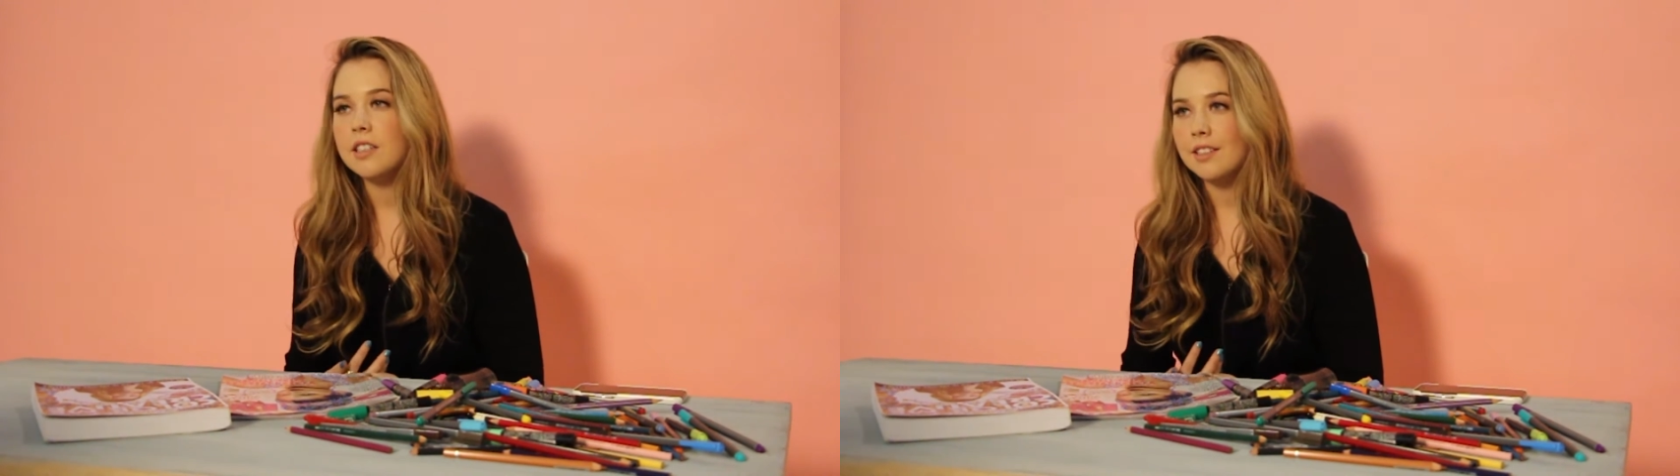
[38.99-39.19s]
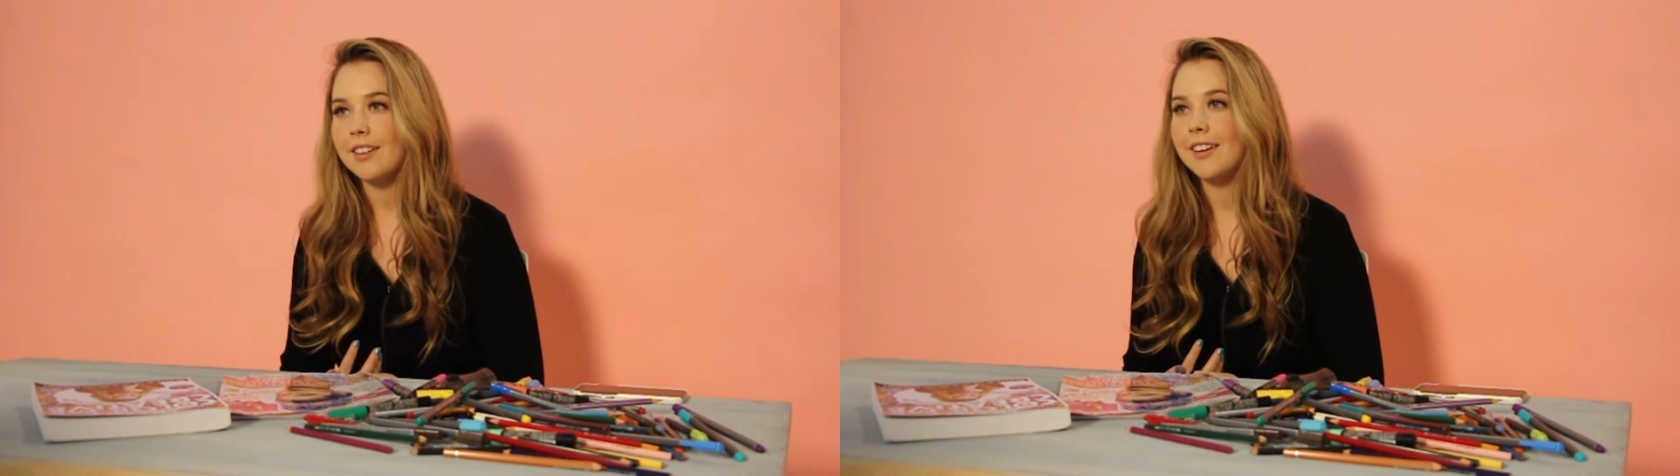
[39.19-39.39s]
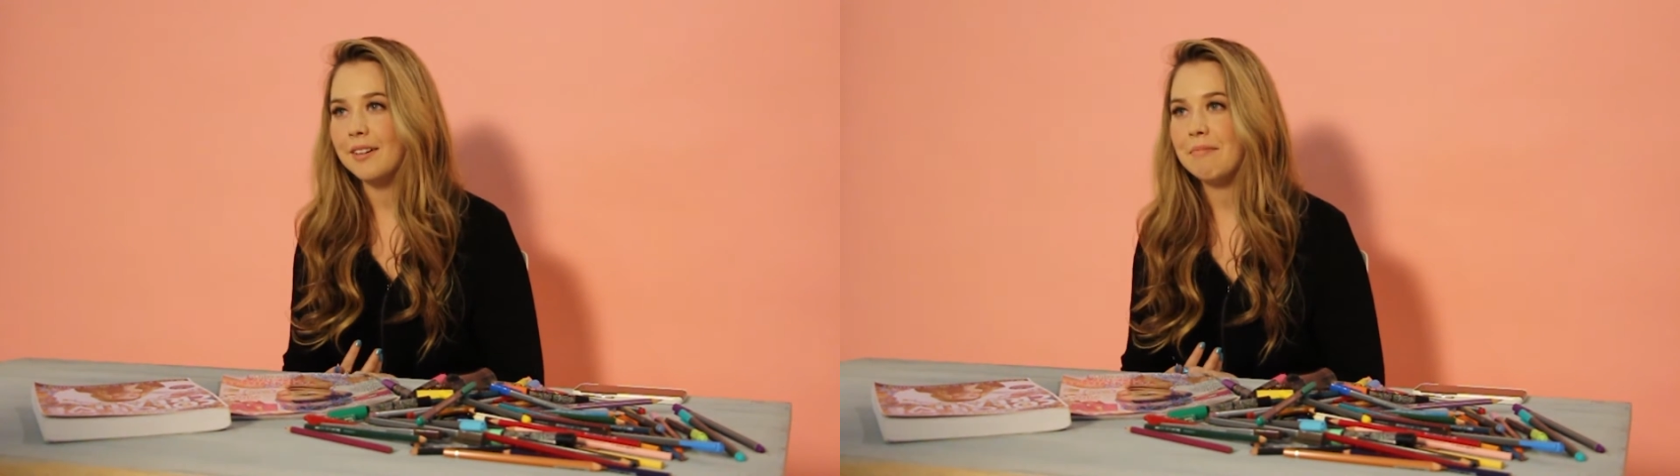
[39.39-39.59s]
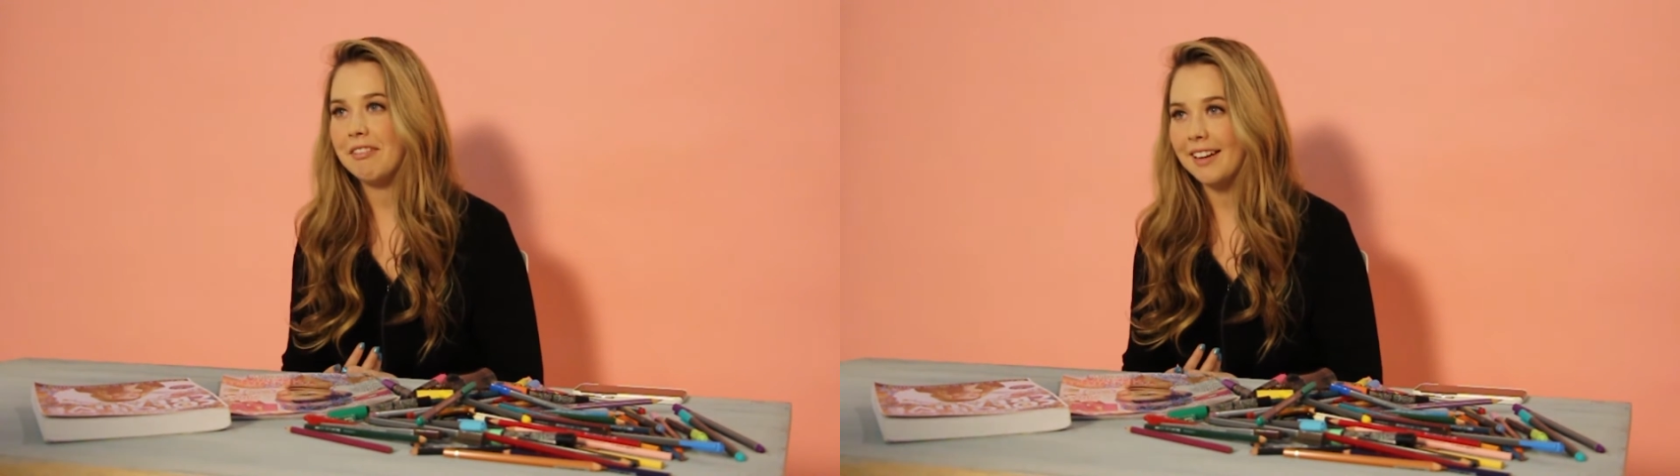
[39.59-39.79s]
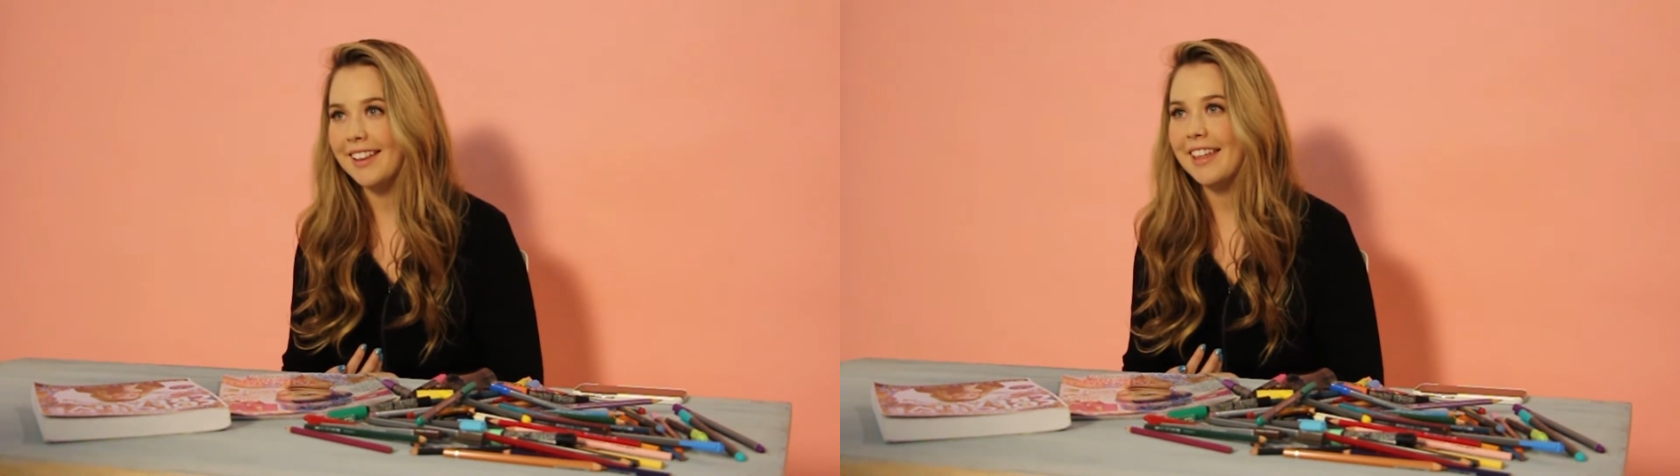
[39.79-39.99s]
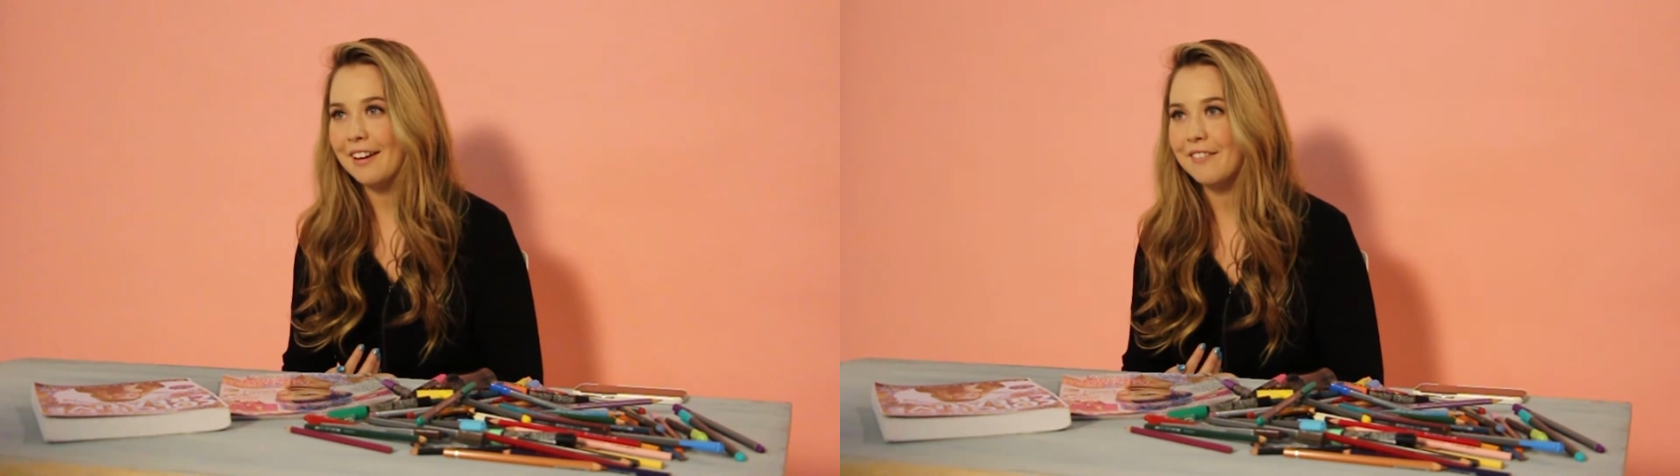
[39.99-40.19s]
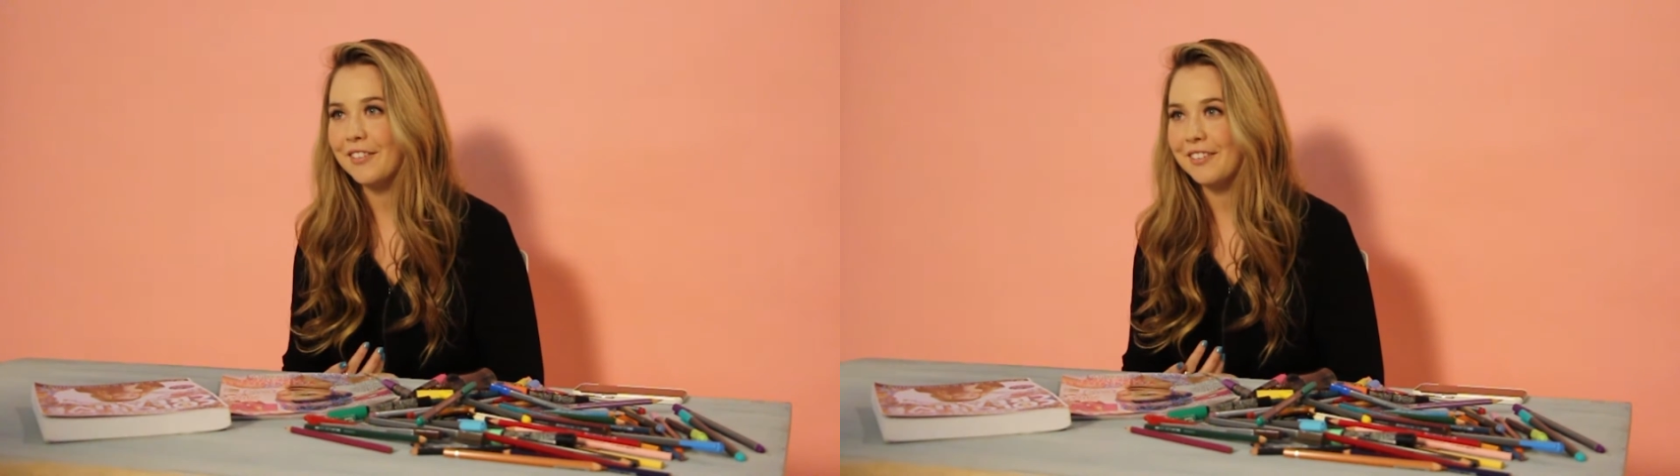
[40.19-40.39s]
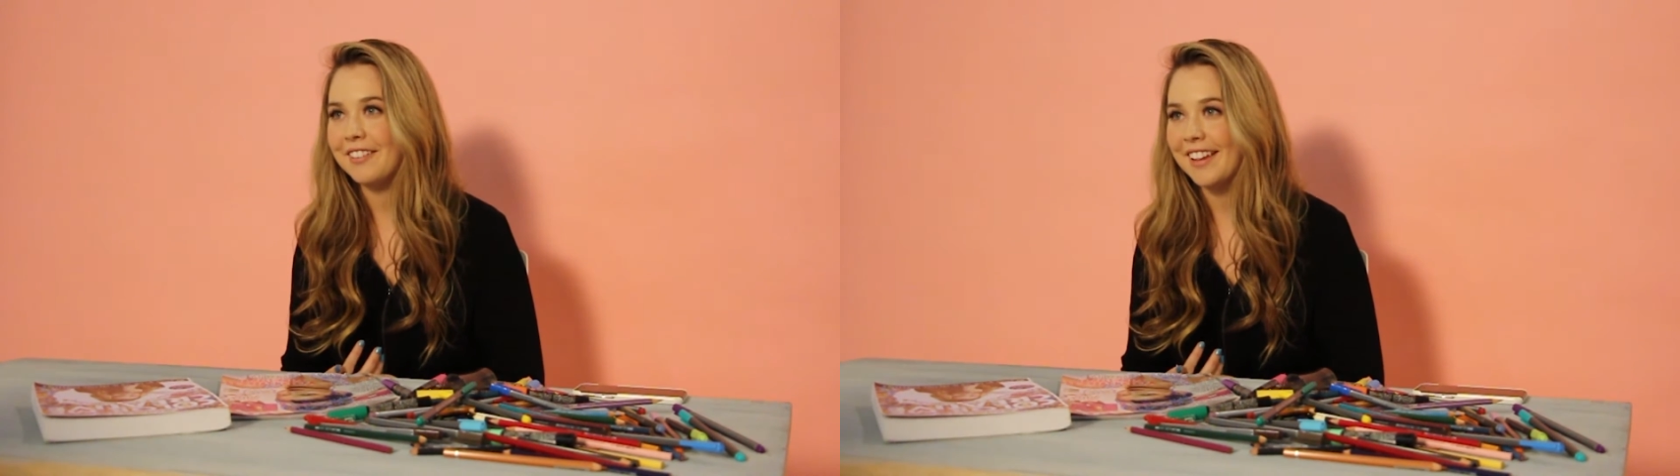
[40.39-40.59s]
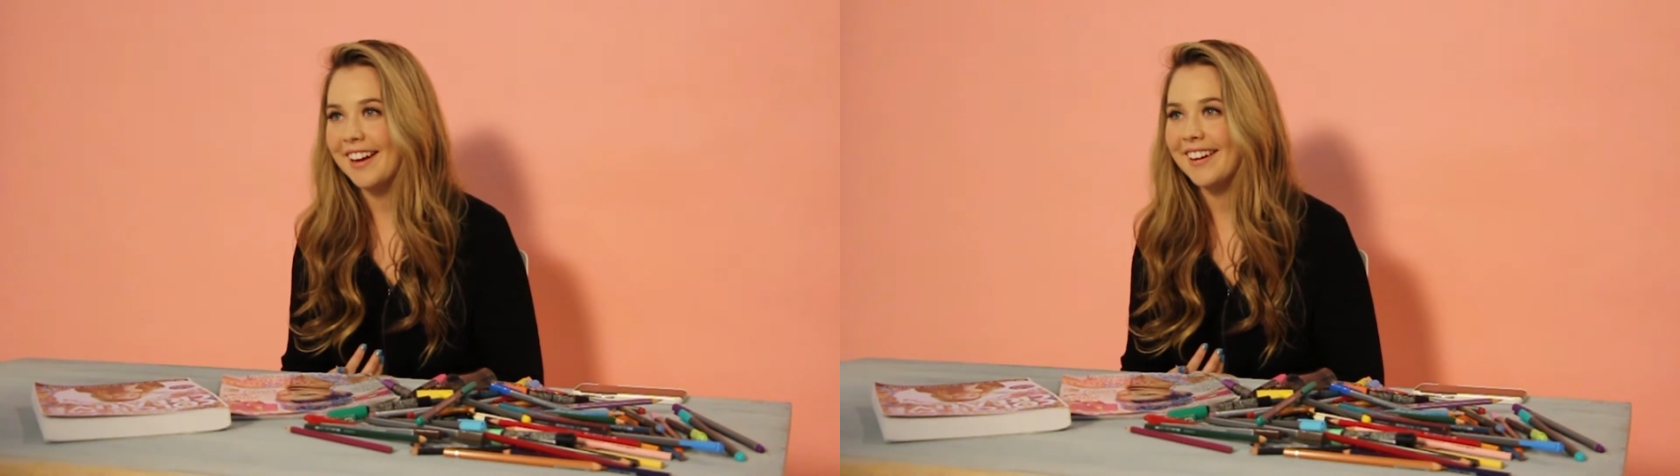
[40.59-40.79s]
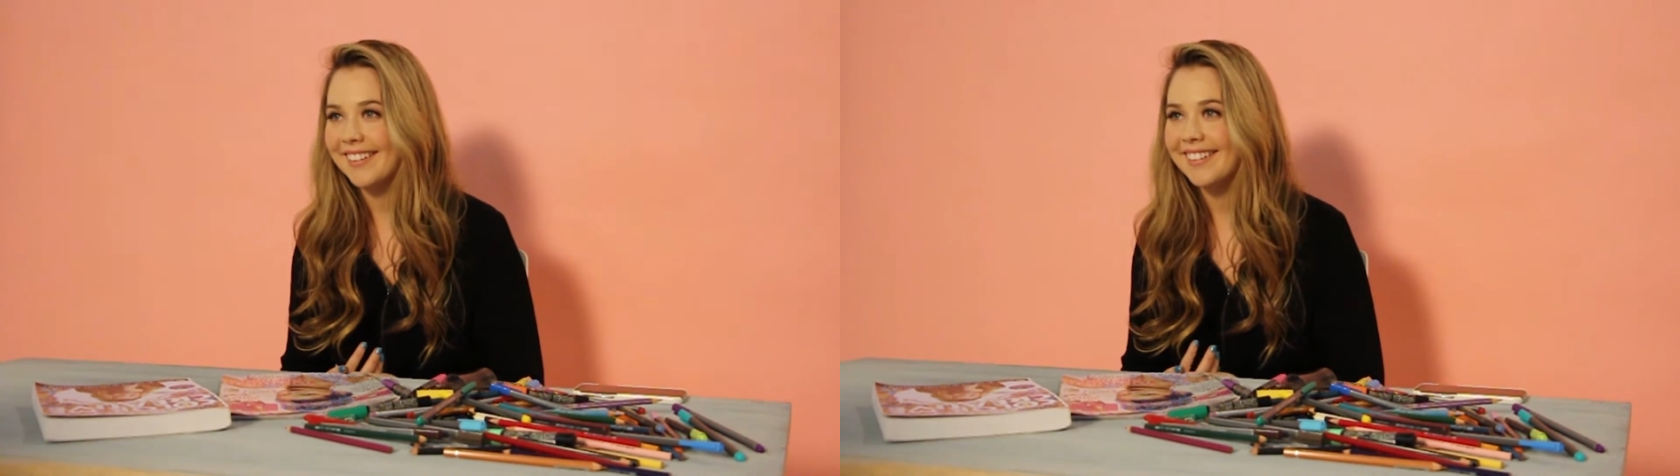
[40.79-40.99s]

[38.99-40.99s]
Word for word: so I'm really thankful for that.